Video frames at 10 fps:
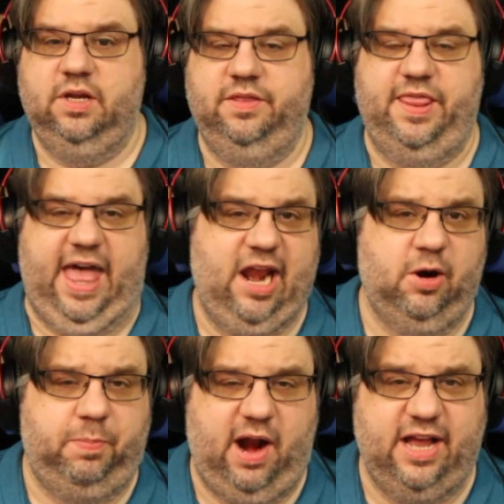Then the
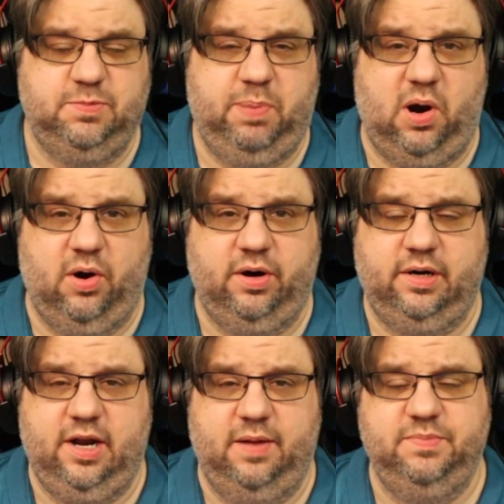enterprise part
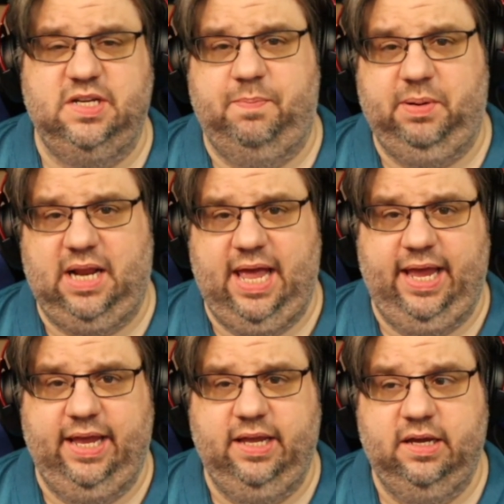comes into play